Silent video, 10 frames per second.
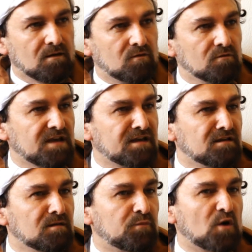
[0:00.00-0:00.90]
who
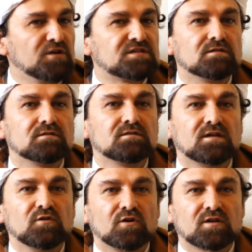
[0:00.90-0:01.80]
then poisoned
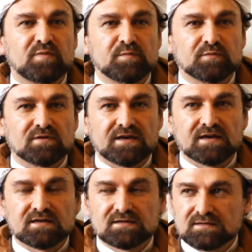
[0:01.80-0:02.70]
the local people
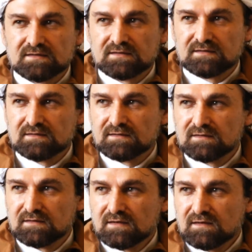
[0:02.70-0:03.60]
here
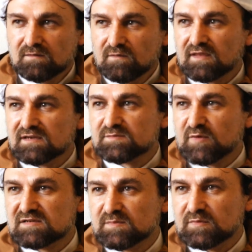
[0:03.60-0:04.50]
with his
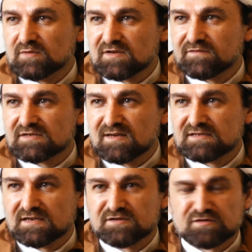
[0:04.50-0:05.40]
principles of
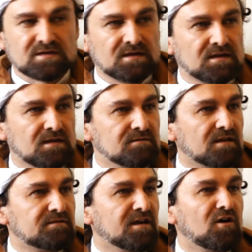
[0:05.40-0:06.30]
Islamization
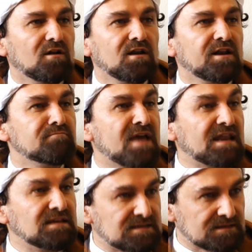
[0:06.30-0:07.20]
that they only
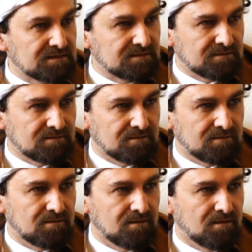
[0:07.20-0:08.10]
meant
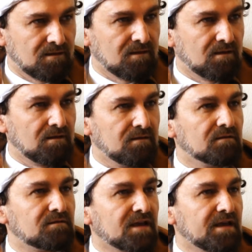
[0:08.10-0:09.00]

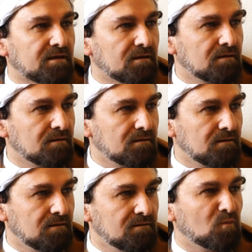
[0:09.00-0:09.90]
you take
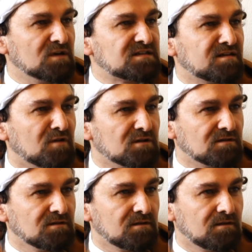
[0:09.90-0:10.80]
the Western
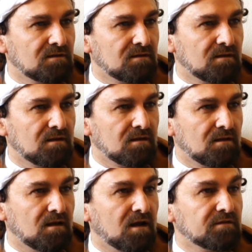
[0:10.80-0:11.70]
model
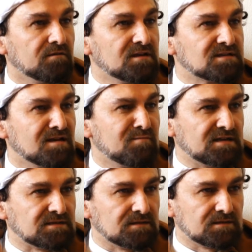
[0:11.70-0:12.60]
and you
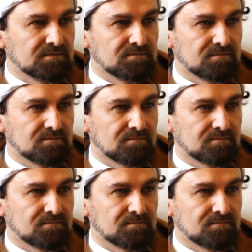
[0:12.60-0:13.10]
Islamize it.